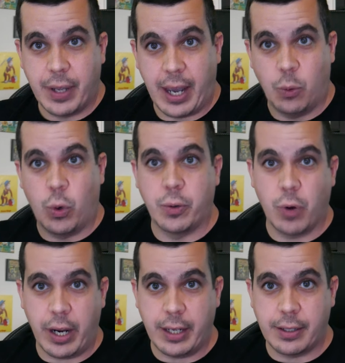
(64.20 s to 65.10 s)
and one
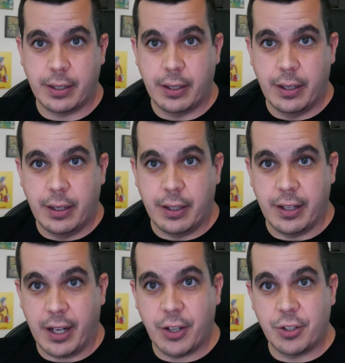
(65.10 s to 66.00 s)
write, the
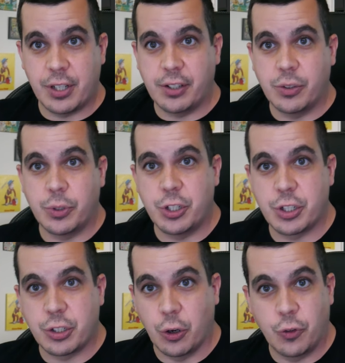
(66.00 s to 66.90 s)
audio signal will
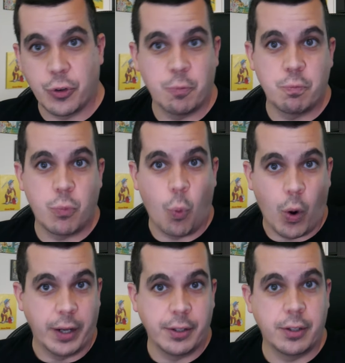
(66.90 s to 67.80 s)
just go from
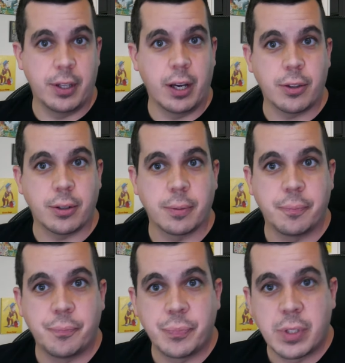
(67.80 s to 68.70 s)
one to the other.
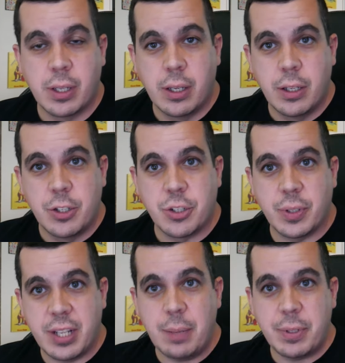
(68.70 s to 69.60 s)
So a
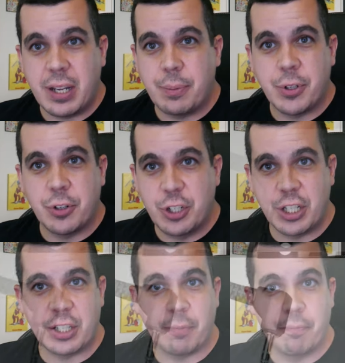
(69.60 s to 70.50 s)
tape adapter is
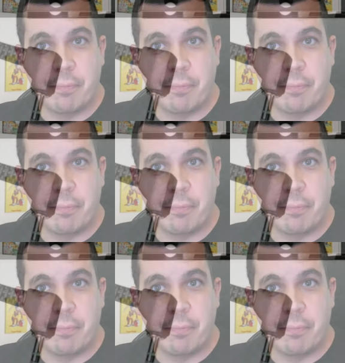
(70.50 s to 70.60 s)
just a